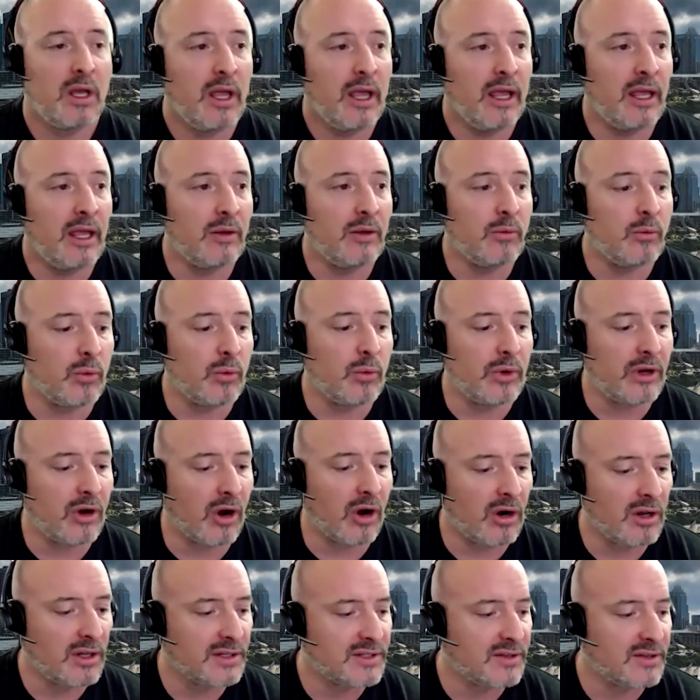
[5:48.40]
And
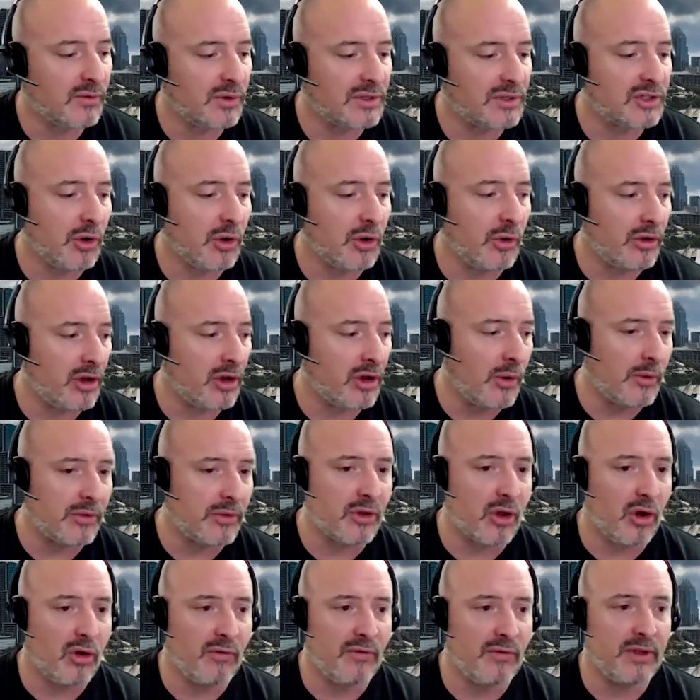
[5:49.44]
regardless of what's going on with
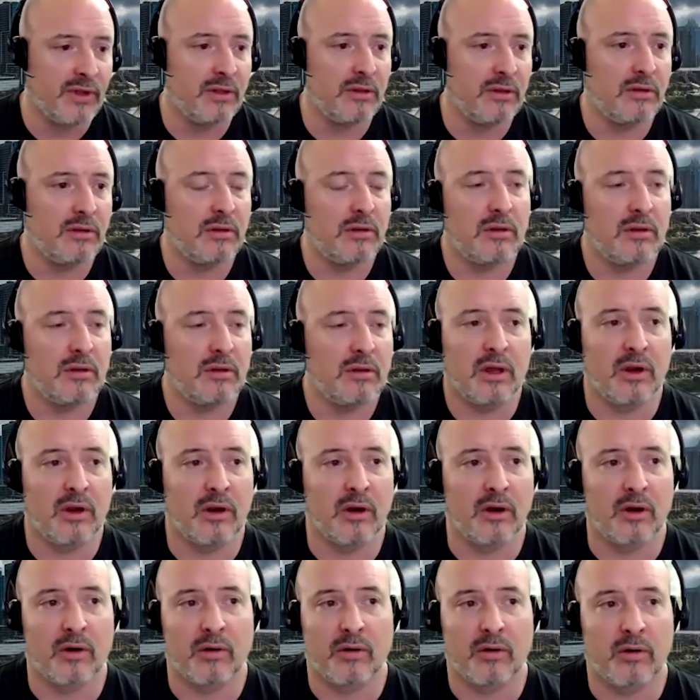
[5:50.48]
COVID
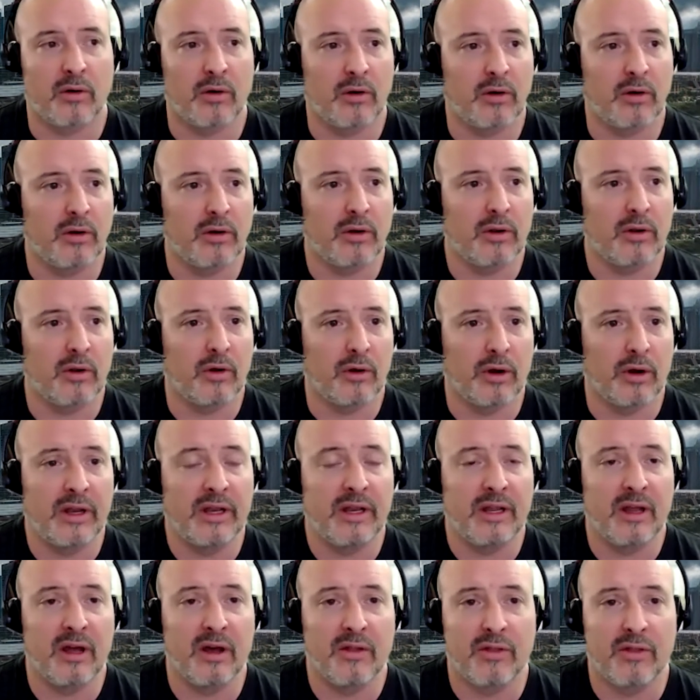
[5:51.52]
or or
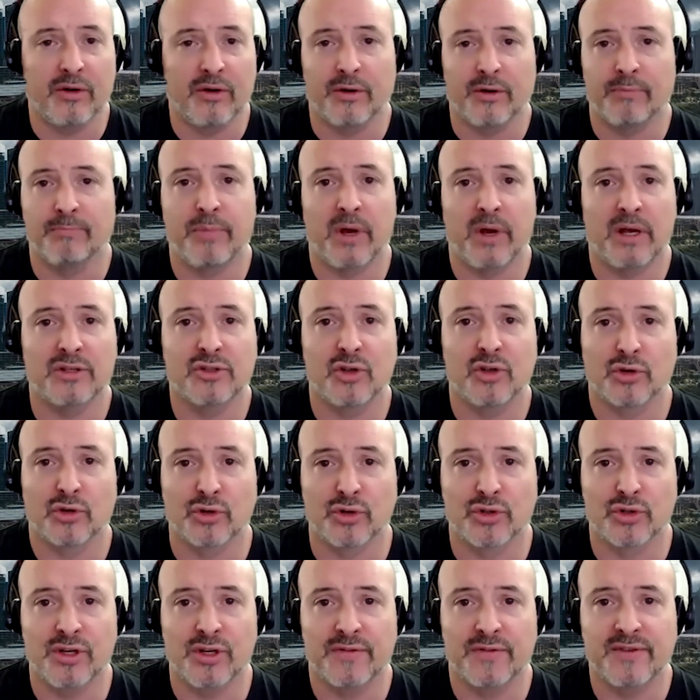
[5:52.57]
any other uh, social
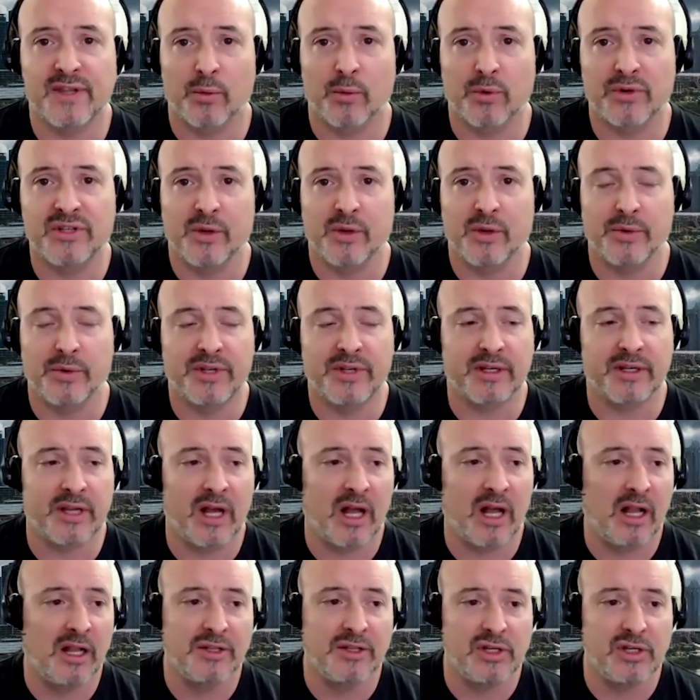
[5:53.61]
shifts that we're seeing with
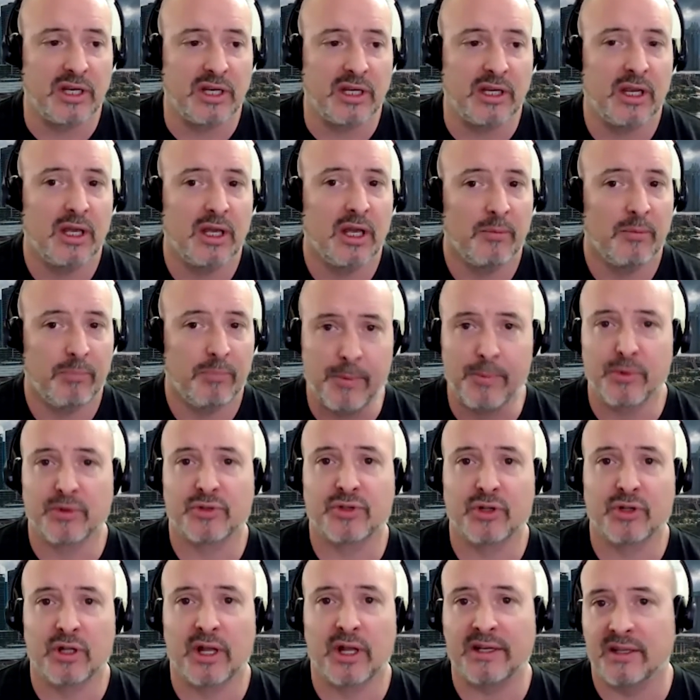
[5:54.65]
technology, people
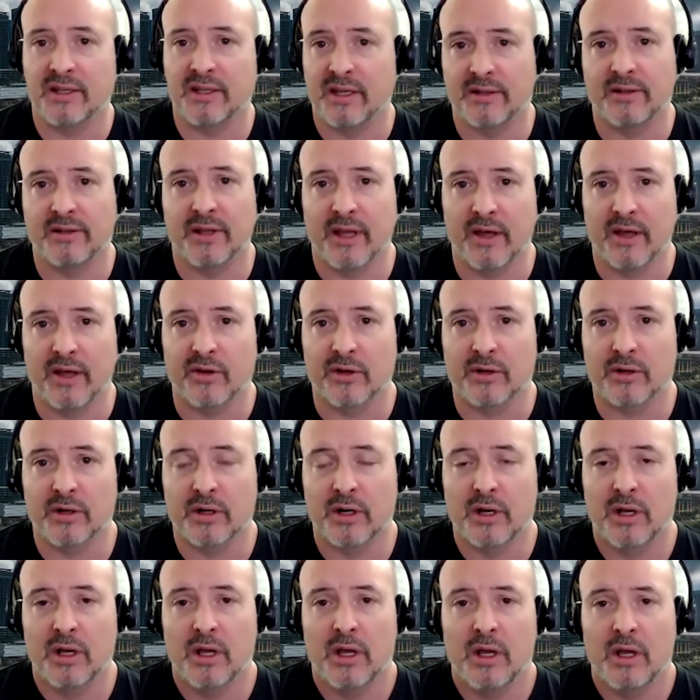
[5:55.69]
still like to get together.
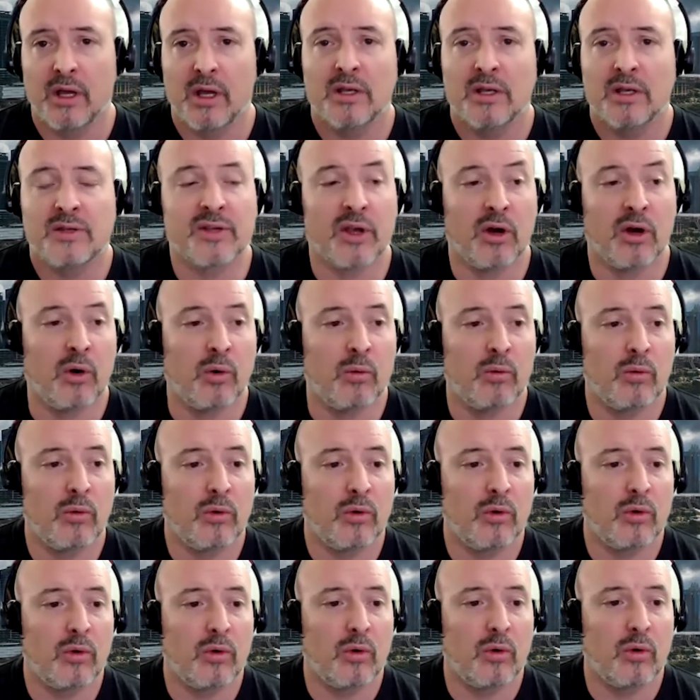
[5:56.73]
So
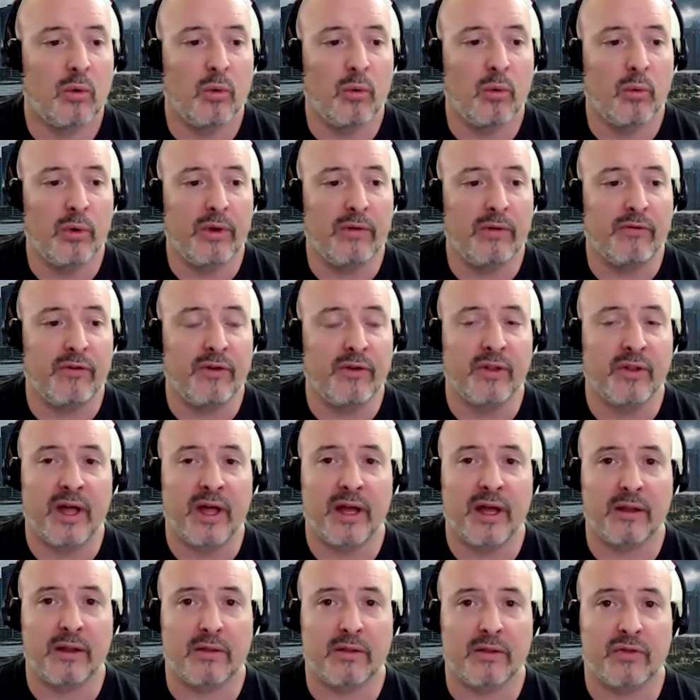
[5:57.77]
we feel
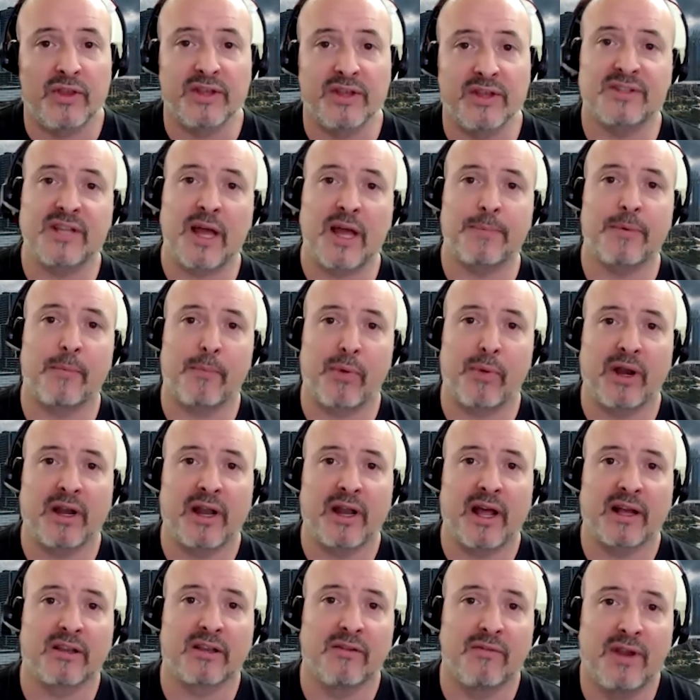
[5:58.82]
like this type of brand
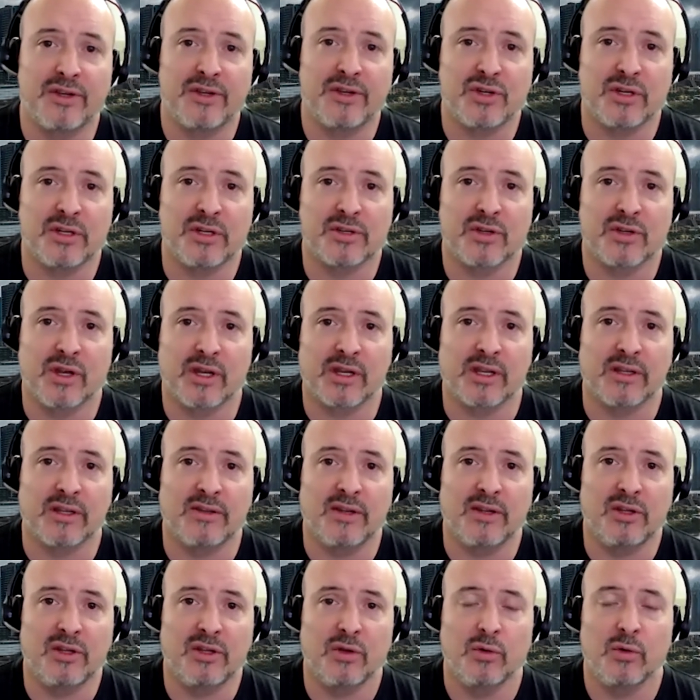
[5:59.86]
activation is going to
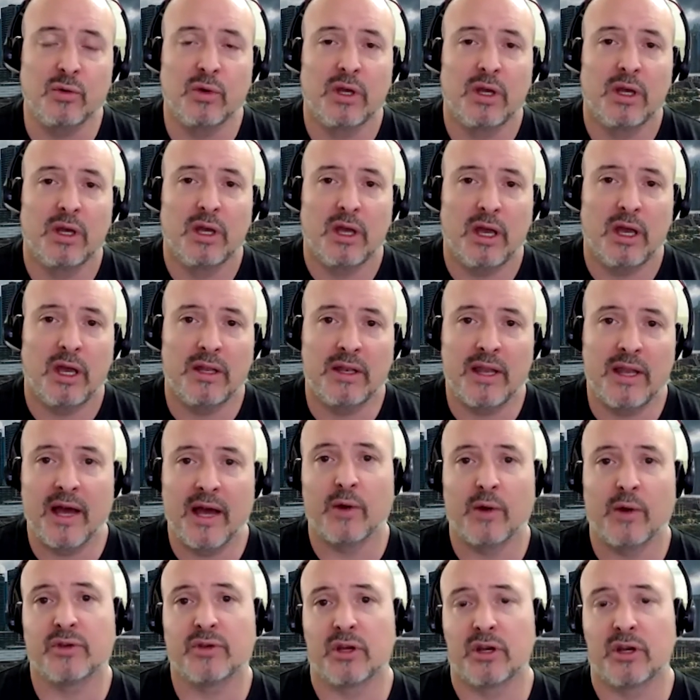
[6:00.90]
continue, and now
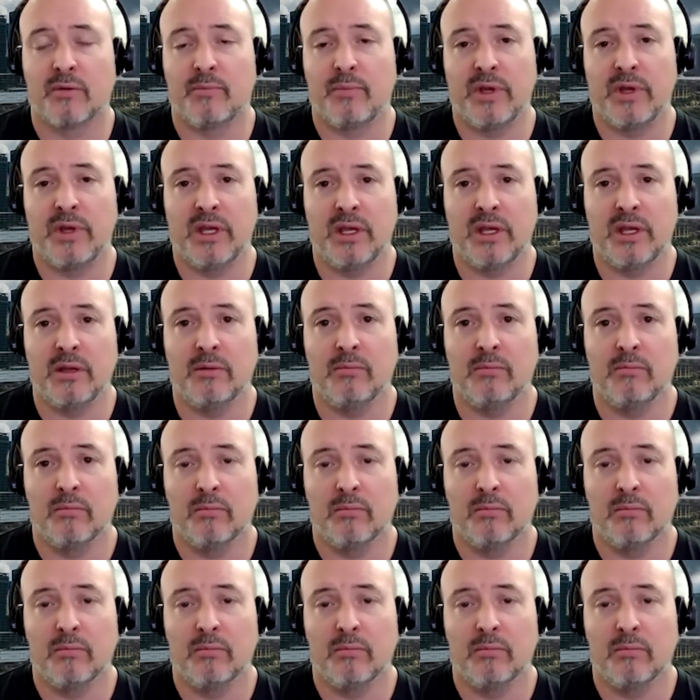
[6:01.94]
it's going to be